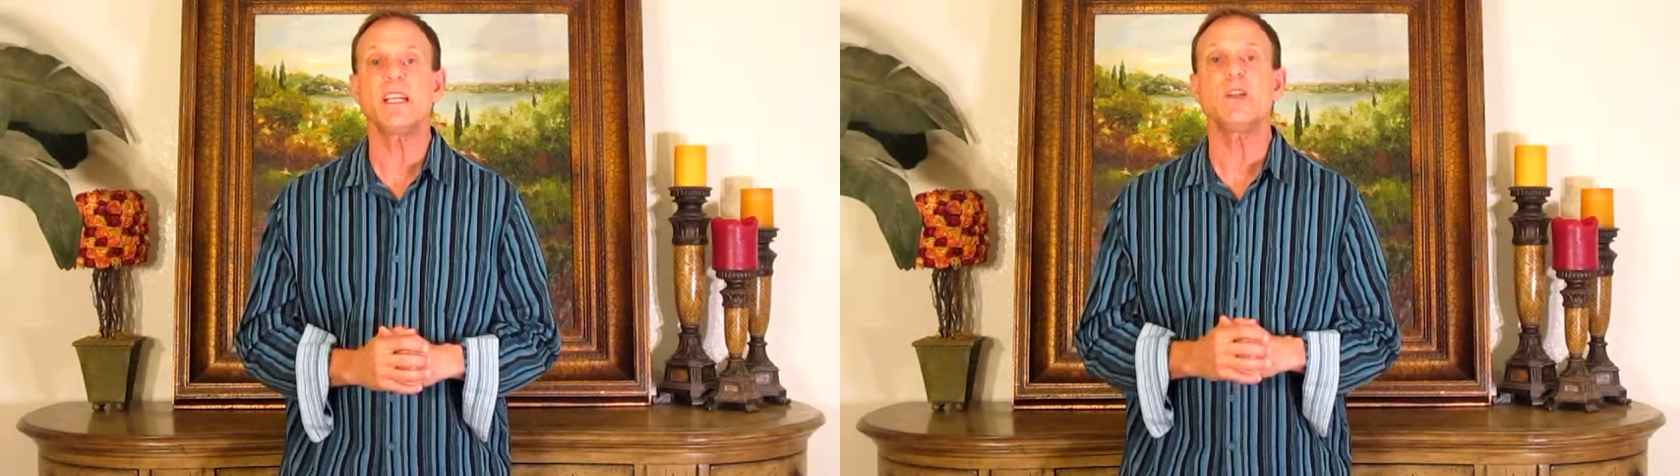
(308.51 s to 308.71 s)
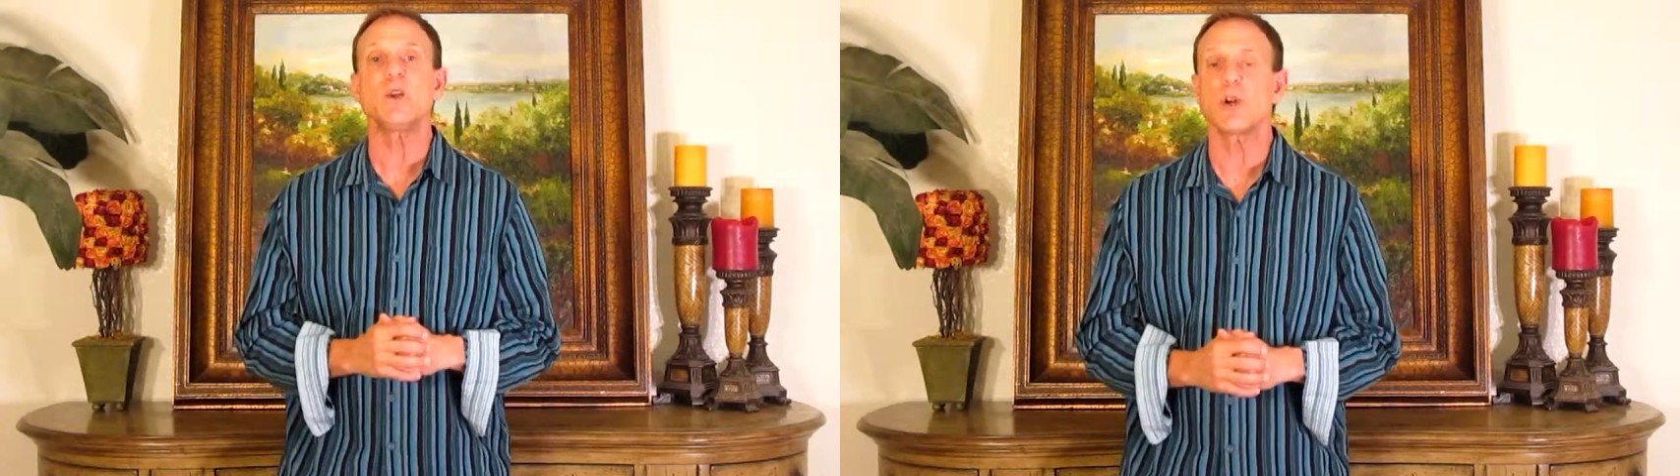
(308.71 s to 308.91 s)

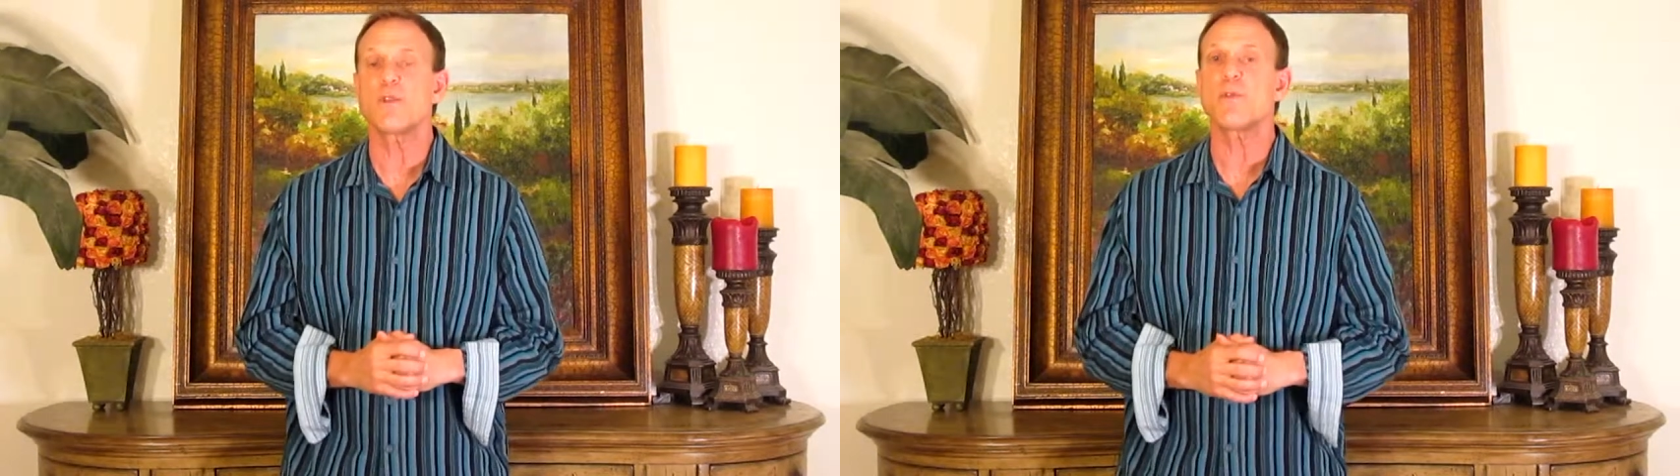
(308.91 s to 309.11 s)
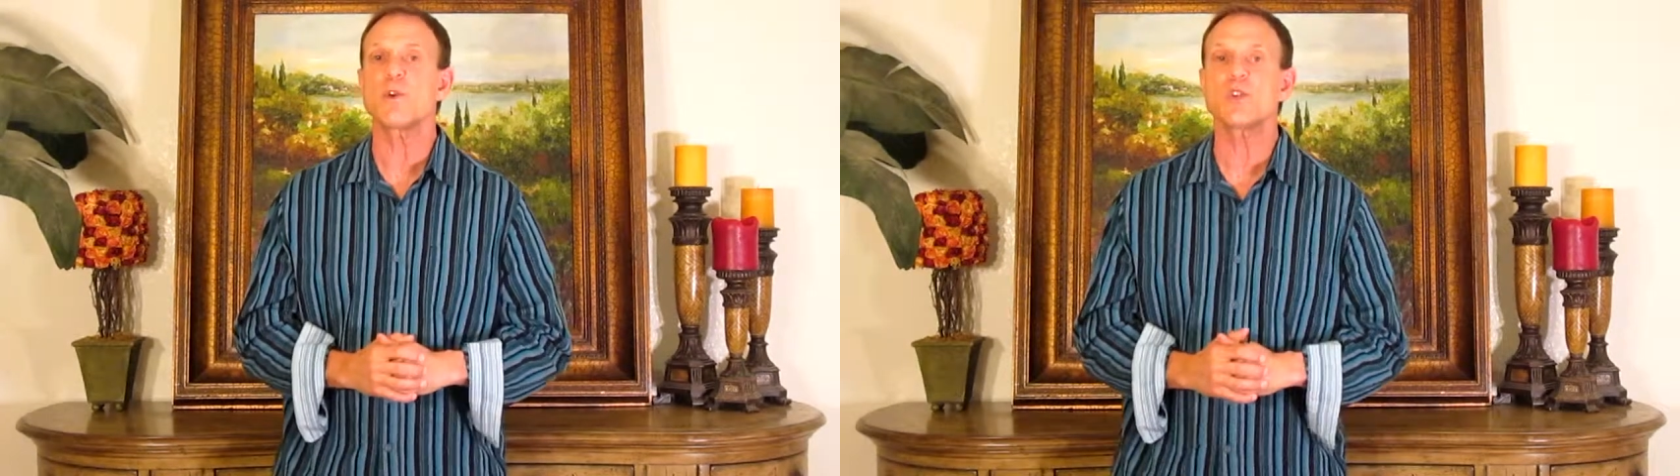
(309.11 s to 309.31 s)
look
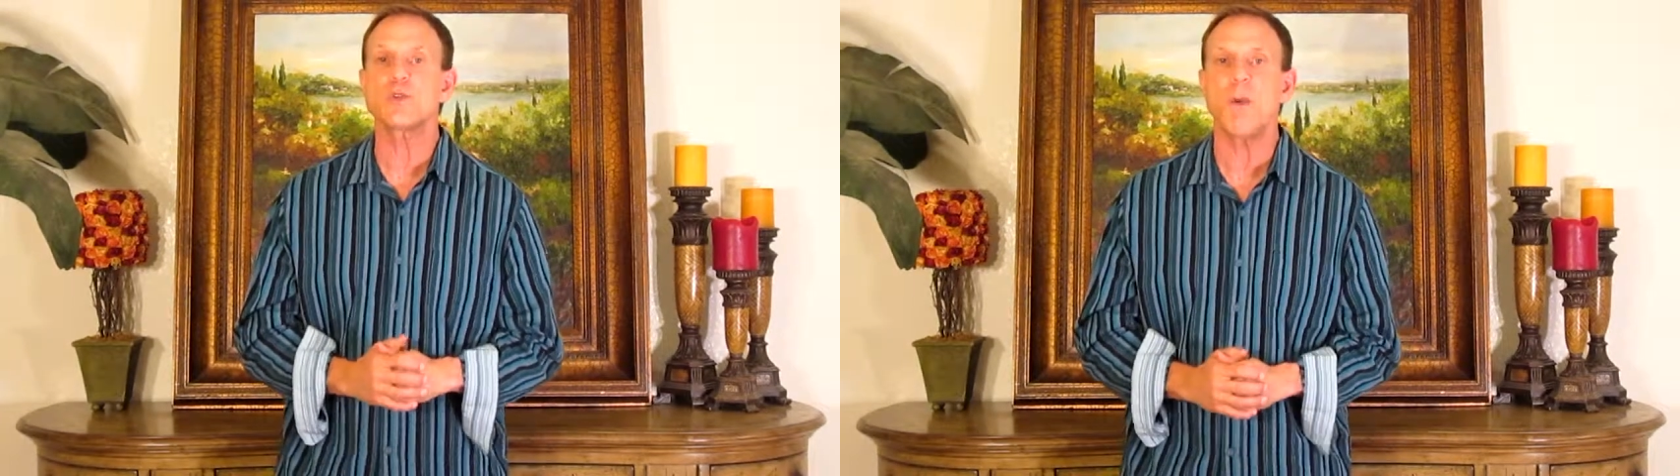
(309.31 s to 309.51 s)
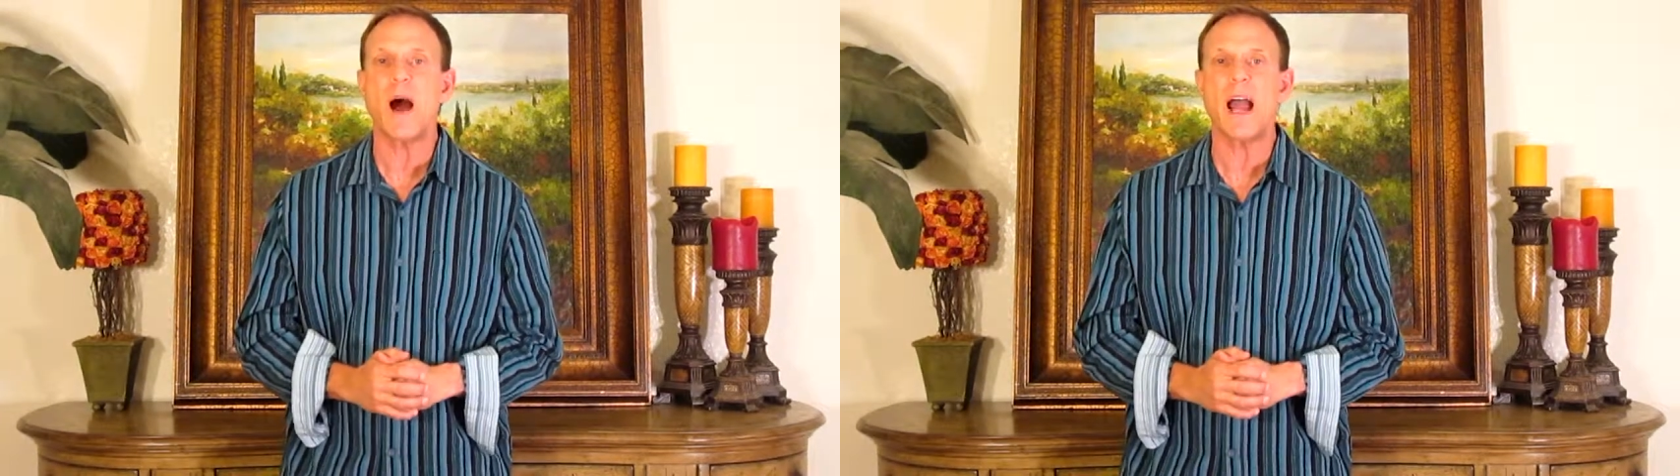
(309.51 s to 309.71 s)
for a
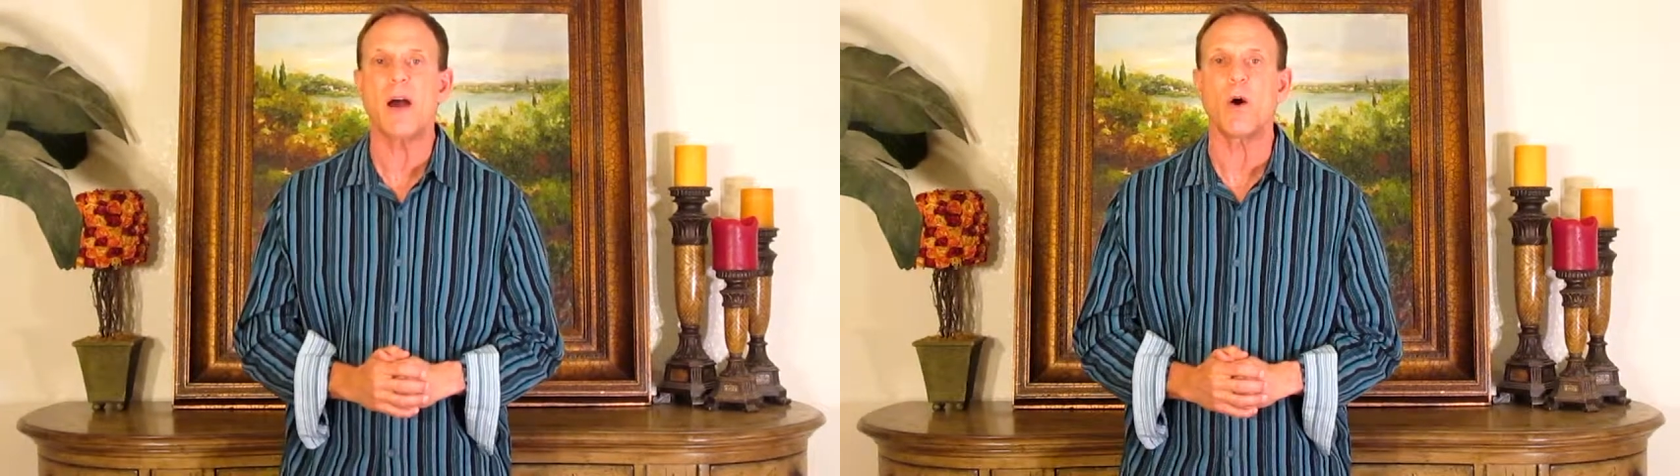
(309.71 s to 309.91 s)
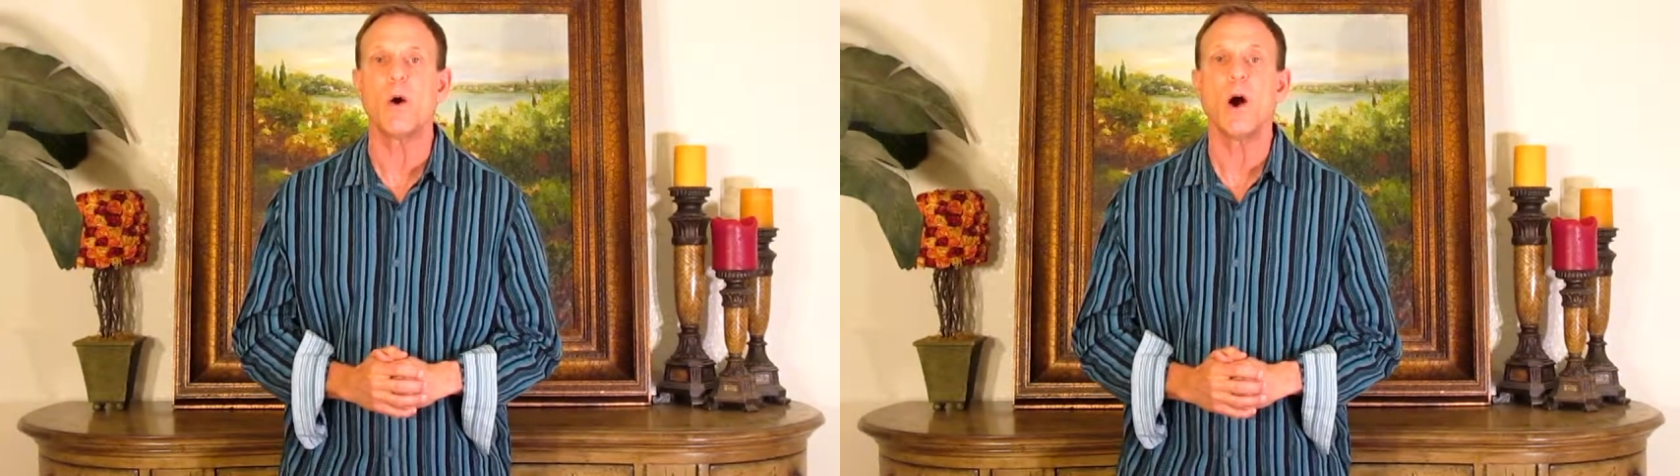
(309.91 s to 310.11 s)

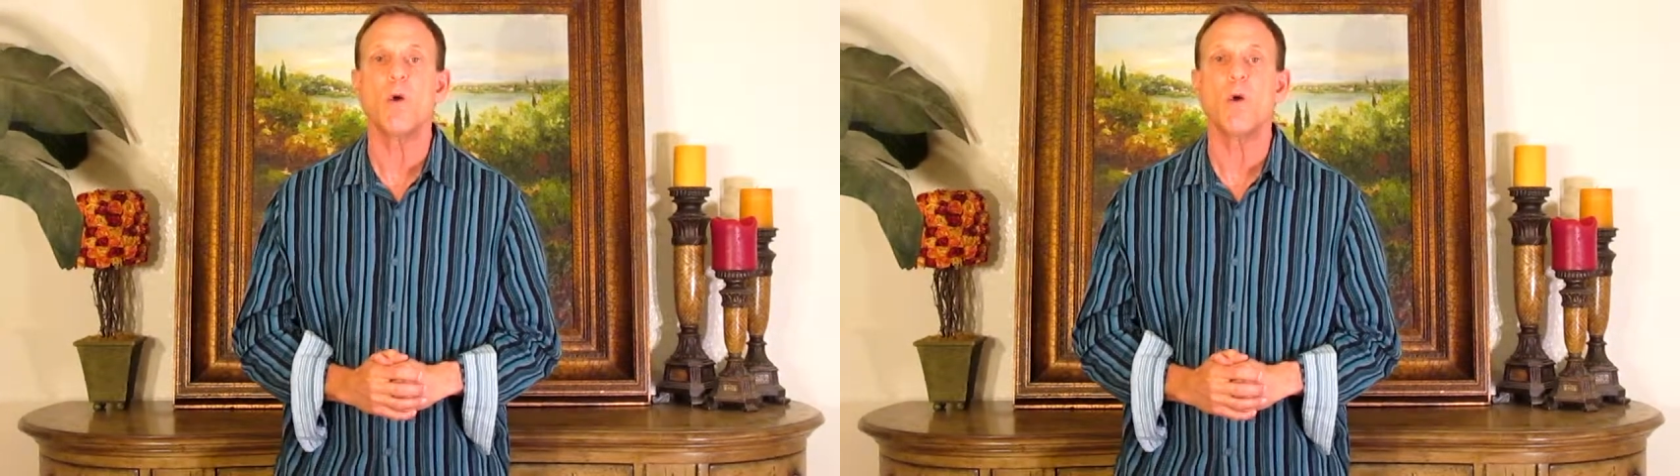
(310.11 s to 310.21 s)
smile.